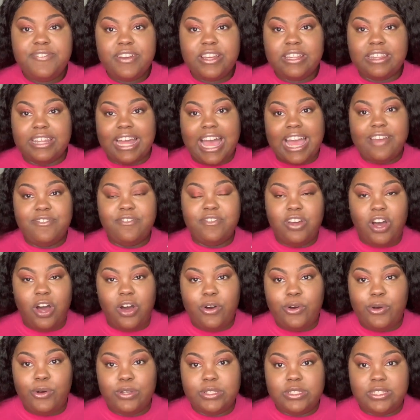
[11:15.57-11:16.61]
life
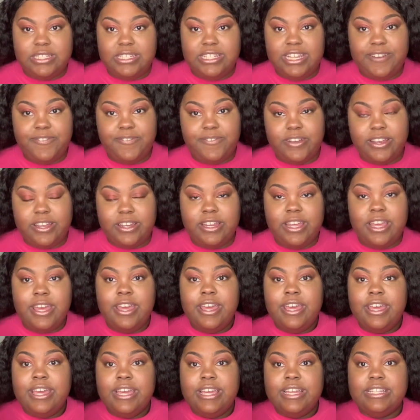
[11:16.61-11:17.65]
goals,
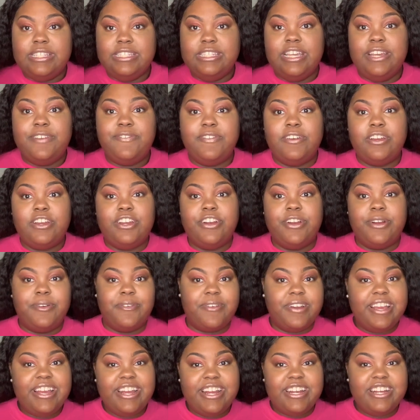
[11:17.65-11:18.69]
different
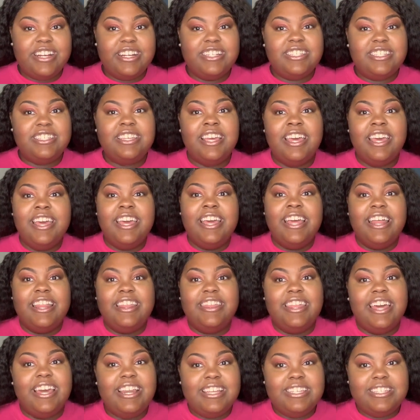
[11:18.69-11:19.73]
careers,
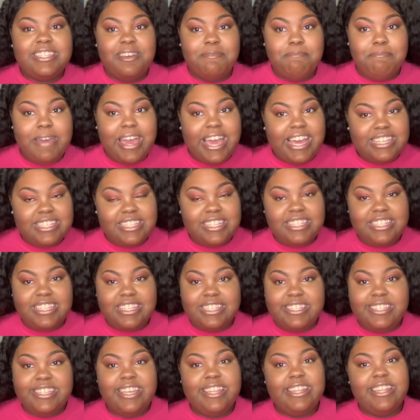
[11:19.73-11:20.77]
that it's amazing to
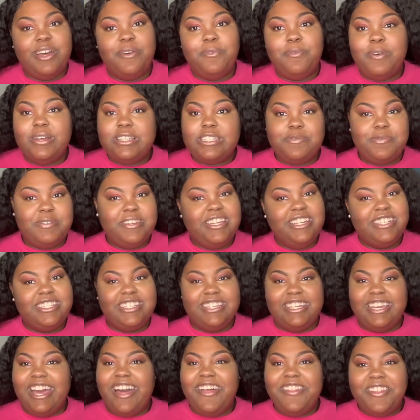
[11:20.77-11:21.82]
see that once we get
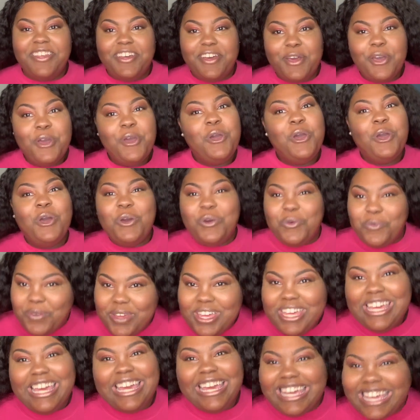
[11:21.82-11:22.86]
together, we can